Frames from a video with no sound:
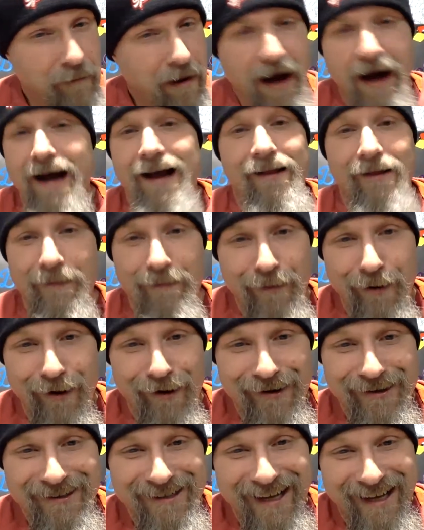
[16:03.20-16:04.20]
pilot
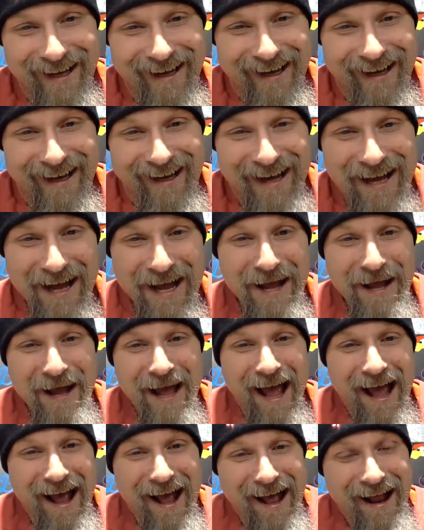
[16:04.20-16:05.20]
parts.
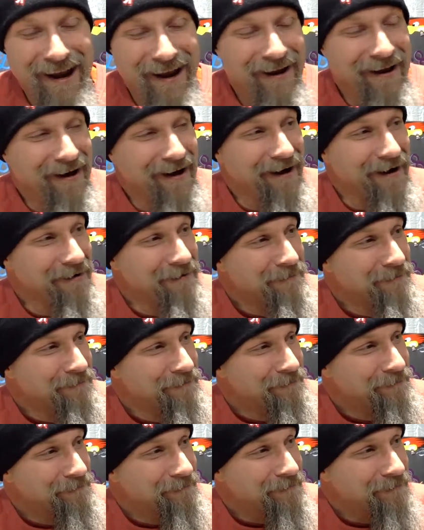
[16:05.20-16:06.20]
And
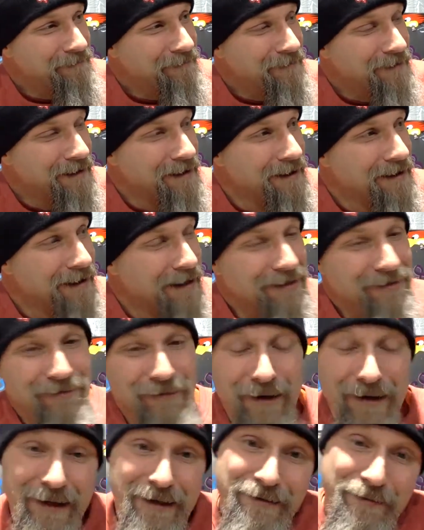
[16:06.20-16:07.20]
that's
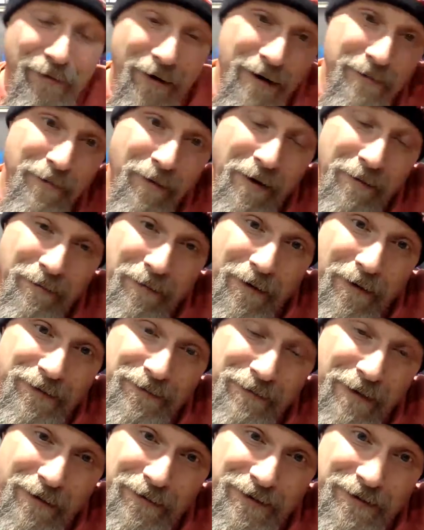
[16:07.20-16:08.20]
where I
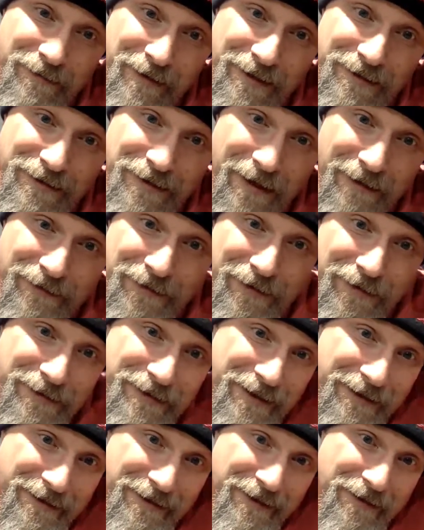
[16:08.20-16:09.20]
bought most of my stuff. So I
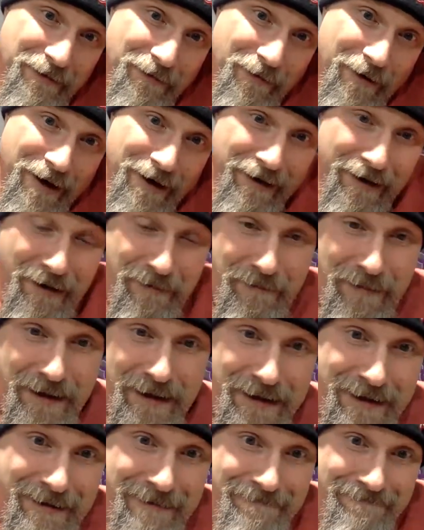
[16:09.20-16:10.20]
said, you know what?
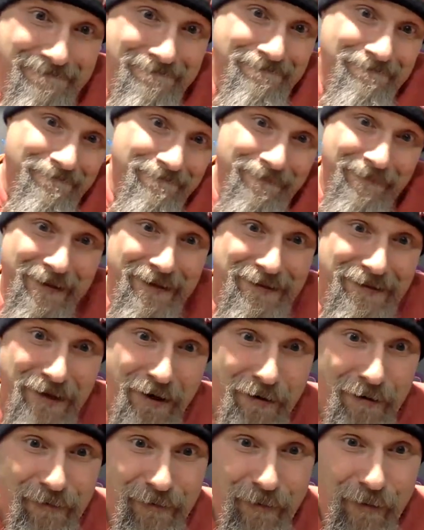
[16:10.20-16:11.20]
Let's
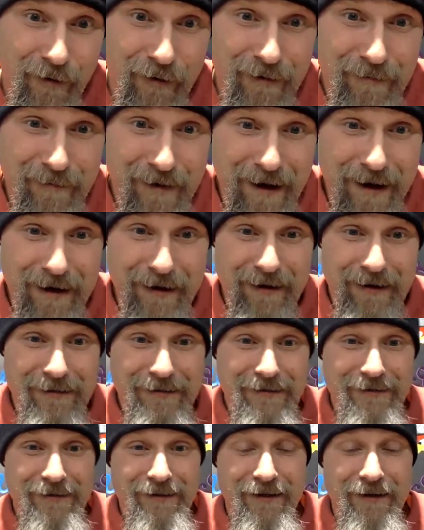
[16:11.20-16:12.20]
go for it, man.
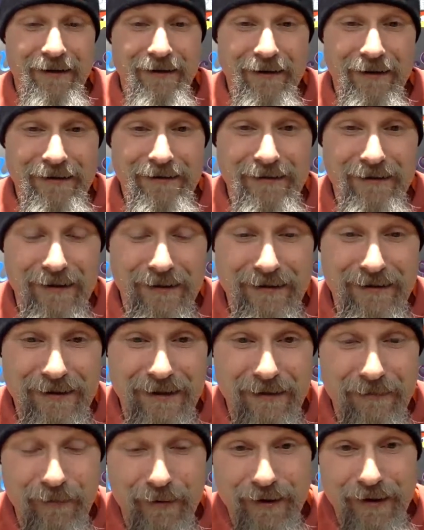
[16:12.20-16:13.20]
Let's
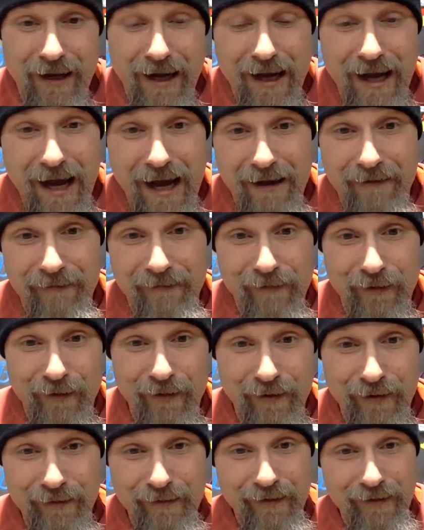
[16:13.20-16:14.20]
see what they have for
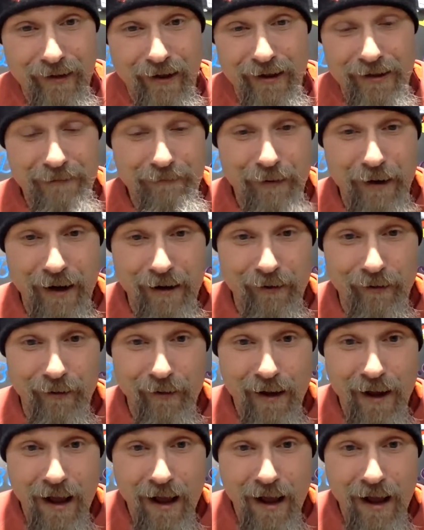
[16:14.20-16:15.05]
the clutch pedal